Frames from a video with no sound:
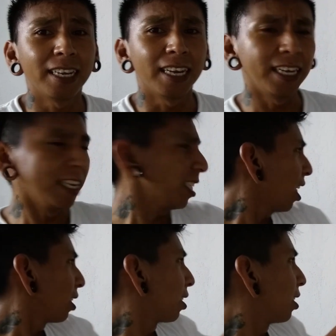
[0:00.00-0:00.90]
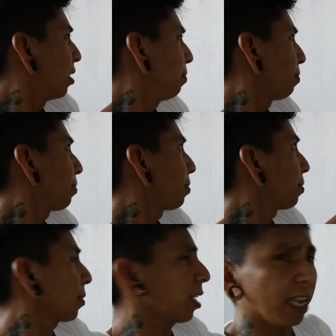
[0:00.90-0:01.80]
And it's not done,
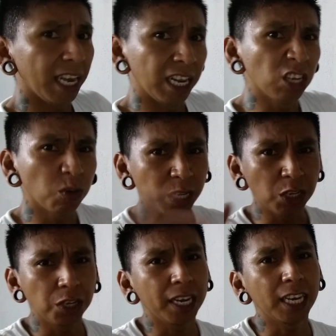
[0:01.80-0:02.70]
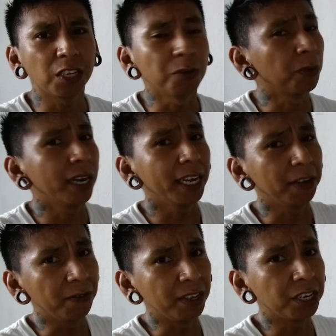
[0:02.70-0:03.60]
and I'll explain to you guys why I
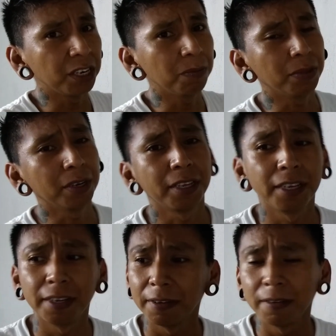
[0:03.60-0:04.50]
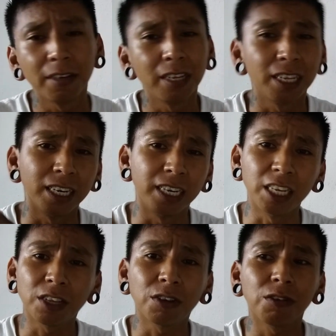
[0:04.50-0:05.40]
didn't finish it, but
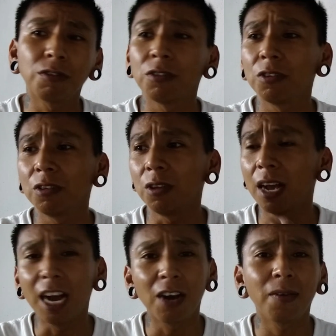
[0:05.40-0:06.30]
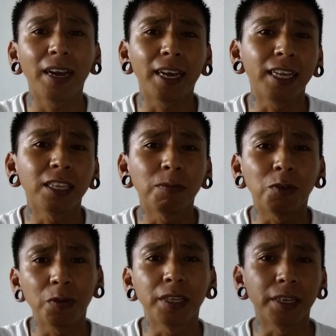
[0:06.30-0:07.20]
let's go to how I end up
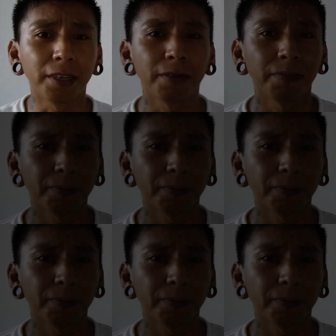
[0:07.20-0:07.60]
doing this.